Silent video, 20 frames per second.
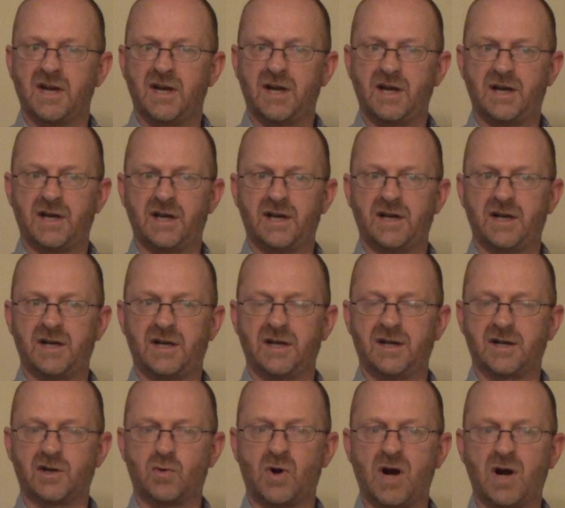
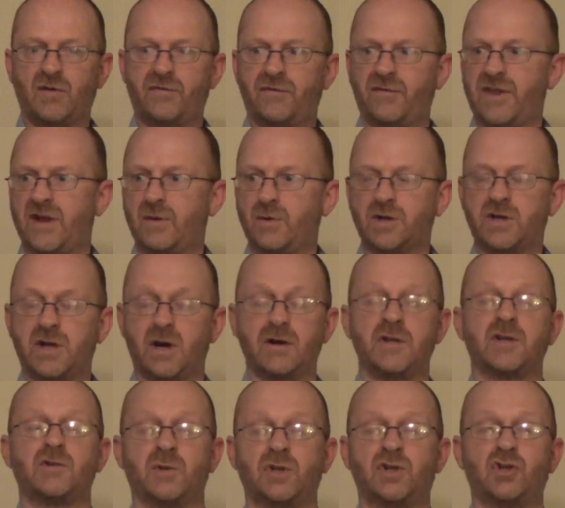quite often they would go
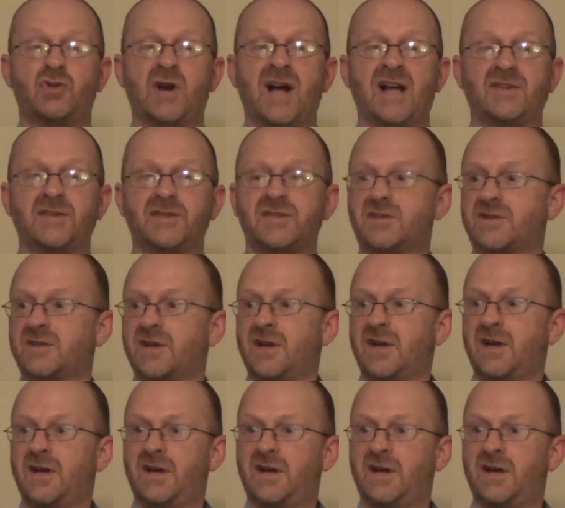into a trance.